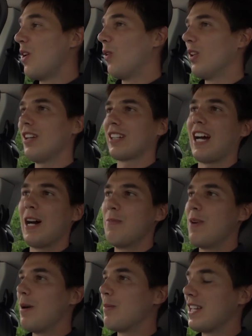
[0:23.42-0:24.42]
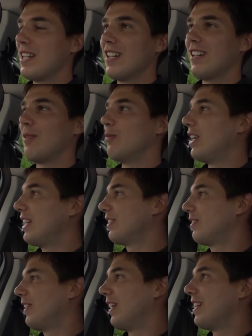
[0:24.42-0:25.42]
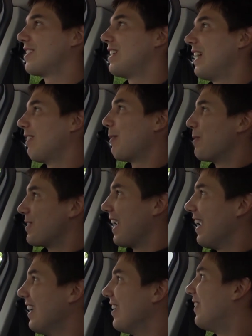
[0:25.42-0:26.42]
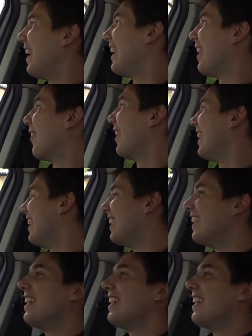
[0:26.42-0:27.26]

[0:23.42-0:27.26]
Well, look, I'm here. I'm running for state representative. Hey, how are you?